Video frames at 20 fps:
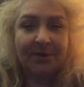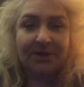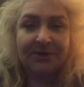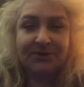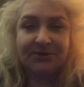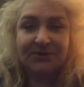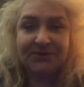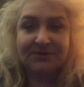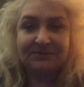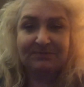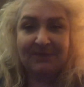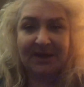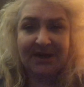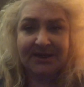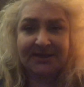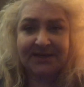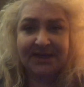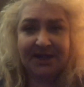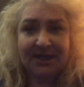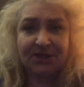do some
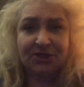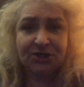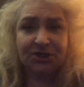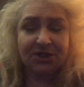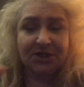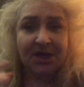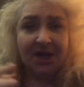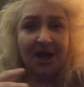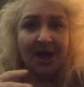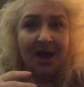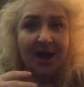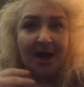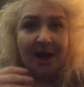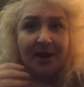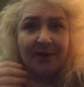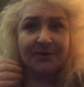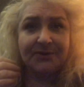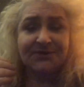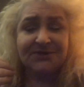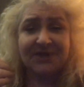meditation, I
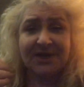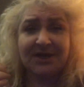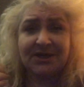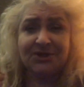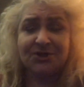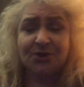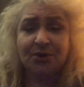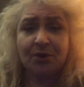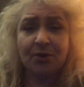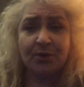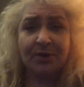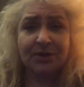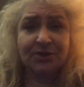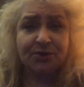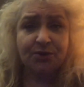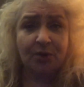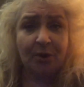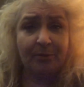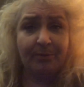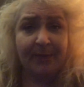would say do a
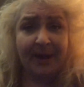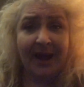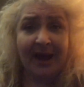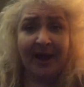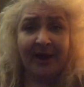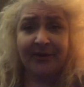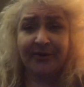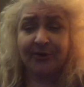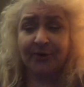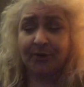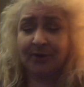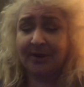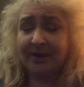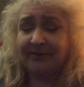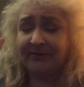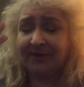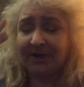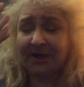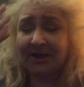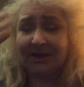ritual bath or
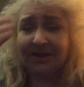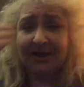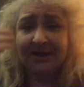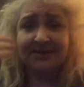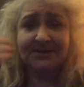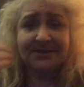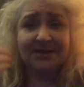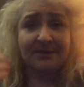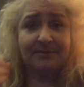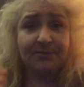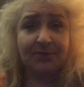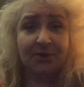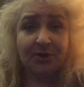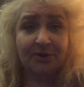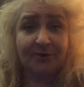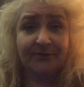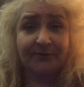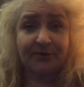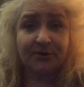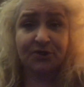even a cleansing,
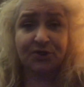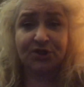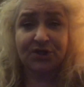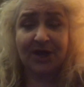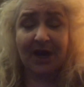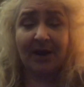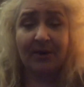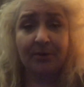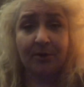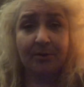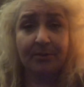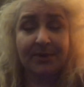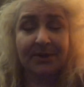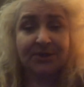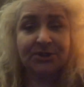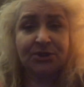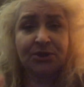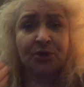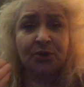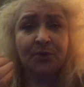beautiful shower, but
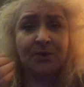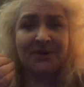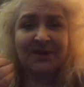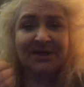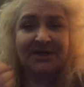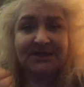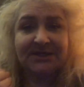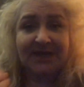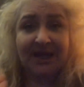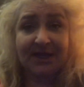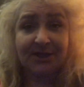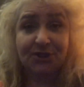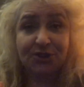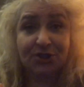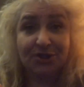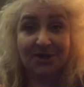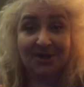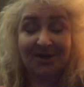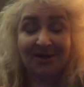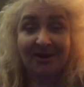do it with
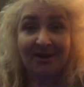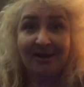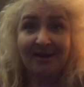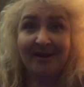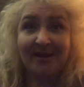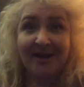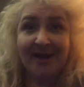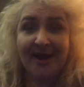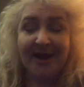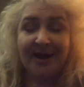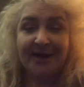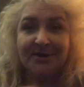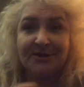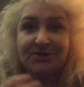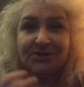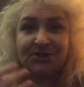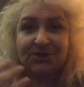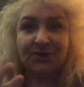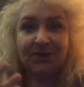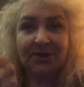intention and
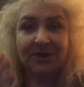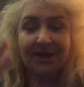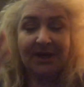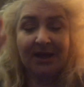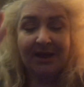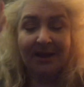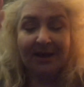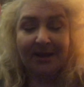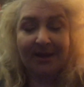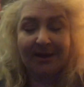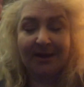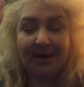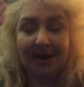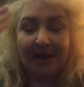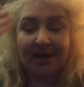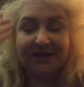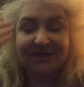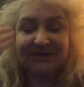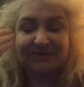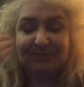do it in
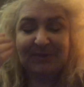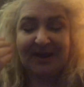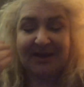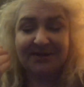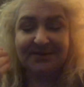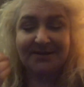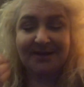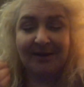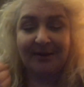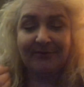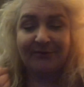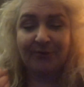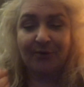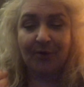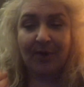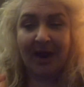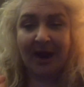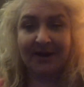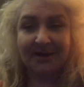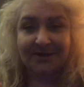a space of
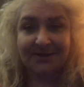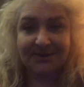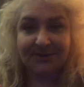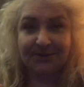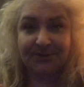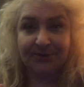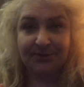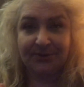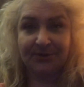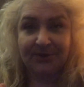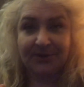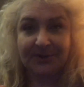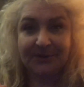gratitude.